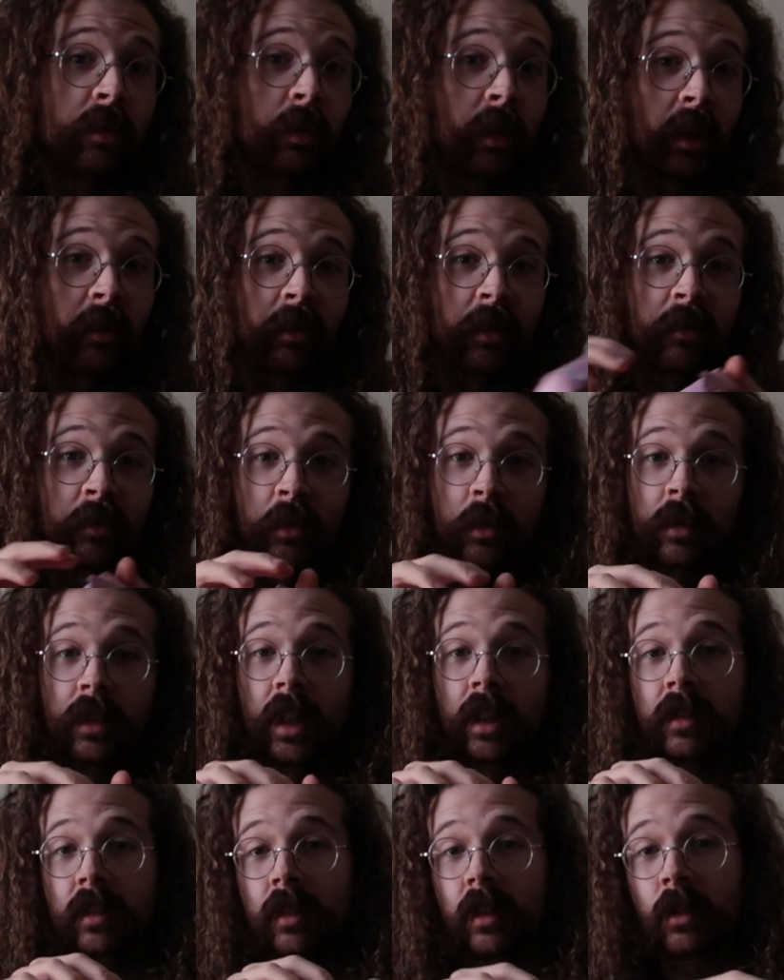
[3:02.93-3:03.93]
do work with food.
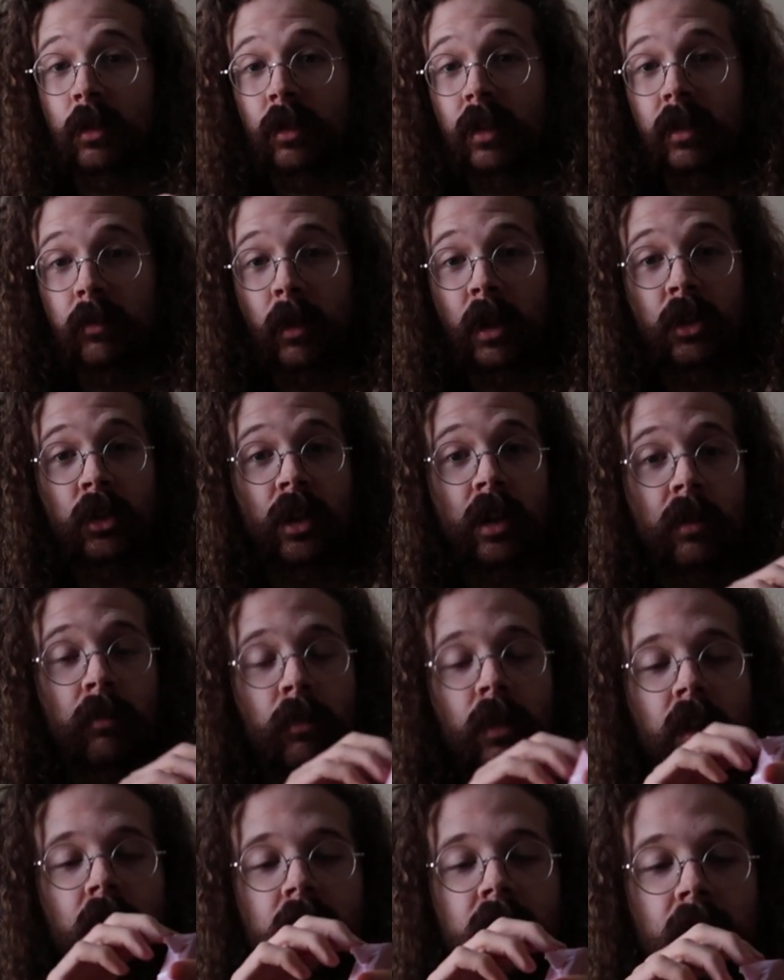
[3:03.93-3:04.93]
That's literally my
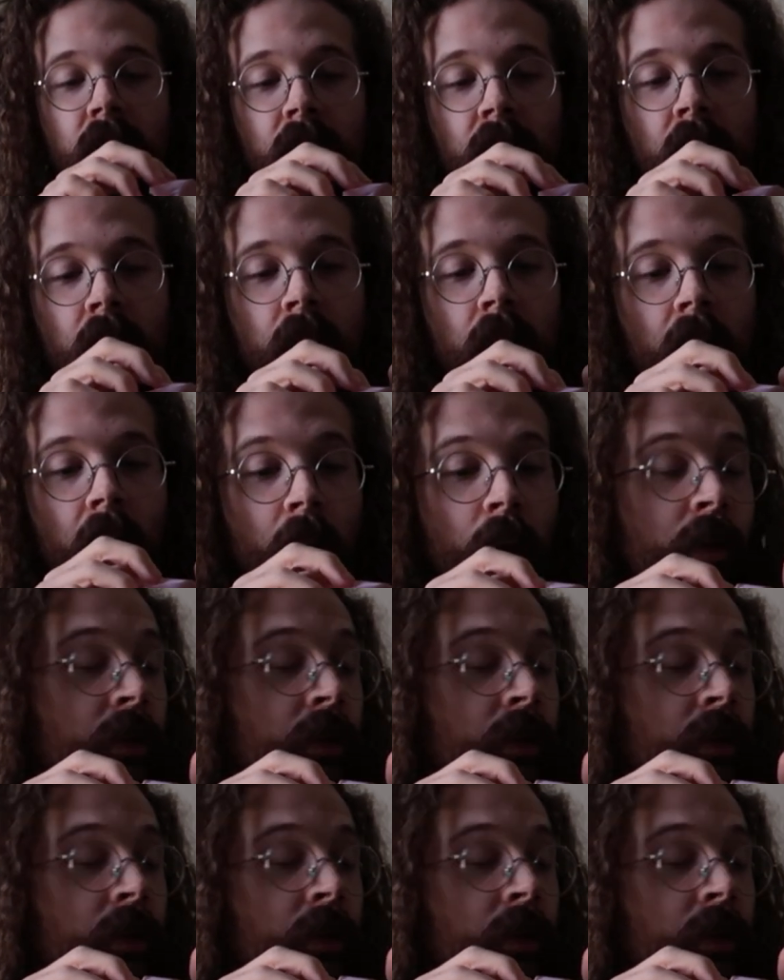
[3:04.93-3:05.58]
job. But I